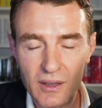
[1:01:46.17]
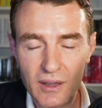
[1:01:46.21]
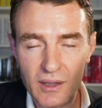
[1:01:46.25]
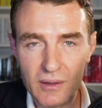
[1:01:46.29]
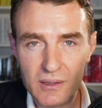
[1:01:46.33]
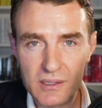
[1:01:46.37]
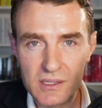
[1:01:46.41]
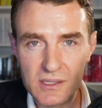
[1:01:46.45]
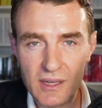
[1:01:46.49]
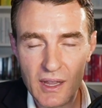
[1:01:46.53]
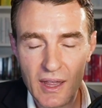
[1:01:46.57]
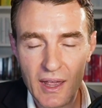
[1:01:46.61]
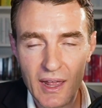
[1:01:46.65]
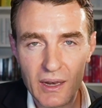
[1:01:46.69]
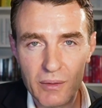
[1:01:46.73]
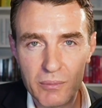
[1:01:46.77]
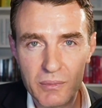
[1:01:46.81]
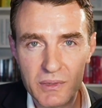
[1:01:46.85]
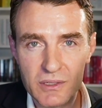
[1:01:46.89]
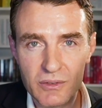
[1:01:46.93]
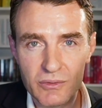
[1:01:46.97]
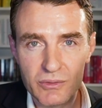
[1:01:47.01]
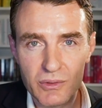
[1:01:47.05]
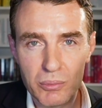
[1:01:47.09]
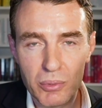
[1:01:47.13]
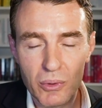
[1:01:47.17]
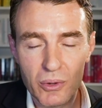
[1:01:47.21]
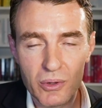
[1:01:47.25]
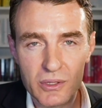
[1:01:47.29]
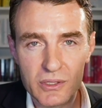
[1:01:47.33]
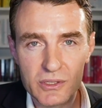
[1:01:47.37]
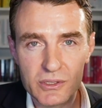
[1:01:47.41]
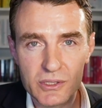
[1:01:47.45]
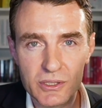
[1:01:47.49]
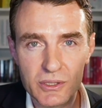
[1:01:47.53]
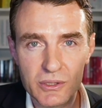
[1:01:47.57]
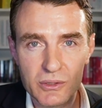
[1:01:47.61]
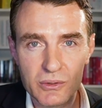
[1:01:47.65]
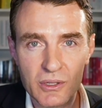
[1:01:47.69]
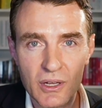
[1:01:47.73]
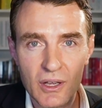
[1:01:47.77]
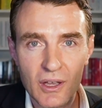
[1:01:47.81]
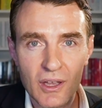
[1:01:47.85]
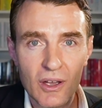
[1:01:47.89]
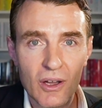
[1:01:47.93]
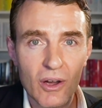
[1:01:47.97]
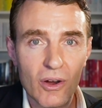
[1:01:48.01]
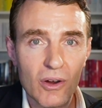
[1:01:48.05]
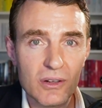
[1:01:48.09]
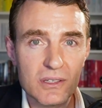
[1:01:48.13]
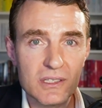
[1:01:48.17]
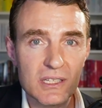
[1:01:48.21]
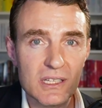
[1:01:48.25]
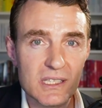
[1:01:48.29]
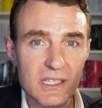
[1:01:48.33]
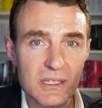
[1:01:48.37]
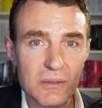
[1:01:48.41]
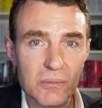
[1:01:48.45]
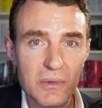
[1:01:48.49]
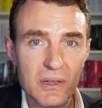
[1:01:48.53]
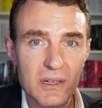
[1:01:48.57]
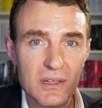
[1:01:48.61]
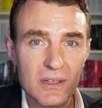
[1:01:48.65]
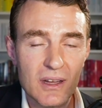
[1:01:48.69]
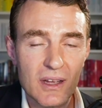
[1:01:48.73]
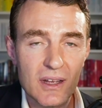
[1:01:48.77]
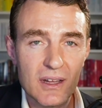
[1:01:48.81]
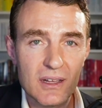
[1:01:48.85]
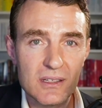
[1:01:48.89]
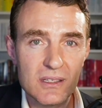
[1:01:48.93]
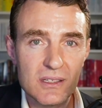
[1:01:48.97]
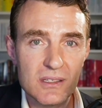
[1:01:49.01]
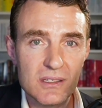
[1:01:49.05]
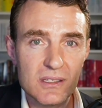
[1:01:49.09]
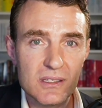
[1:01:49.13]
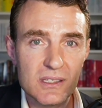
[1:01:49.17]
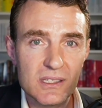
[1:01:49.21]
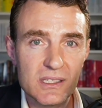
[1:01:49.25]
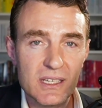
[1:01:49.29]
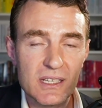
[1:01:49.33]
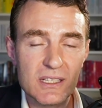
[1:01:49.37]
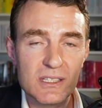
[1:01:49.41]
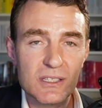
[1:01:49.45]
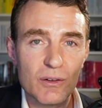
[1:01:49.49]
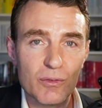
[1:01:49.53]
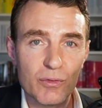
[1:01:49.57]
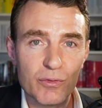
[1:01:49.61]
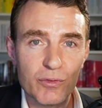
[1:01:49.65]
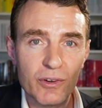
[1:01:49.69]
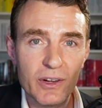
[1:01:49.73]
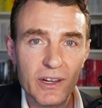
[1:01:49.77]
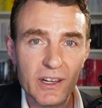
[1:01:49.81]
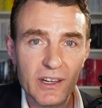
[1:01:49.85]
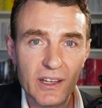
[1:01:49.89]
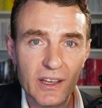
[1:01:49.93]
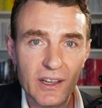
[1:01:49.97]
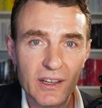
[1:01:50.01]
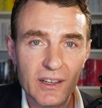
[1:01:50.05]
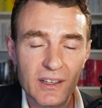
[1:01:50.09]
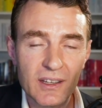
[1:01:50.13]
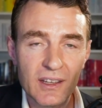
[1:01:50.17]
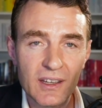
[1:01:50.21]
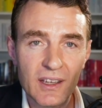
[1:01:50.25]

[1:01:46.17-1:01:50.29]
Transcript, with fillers: a element of the book to autism and, and schizophrenia,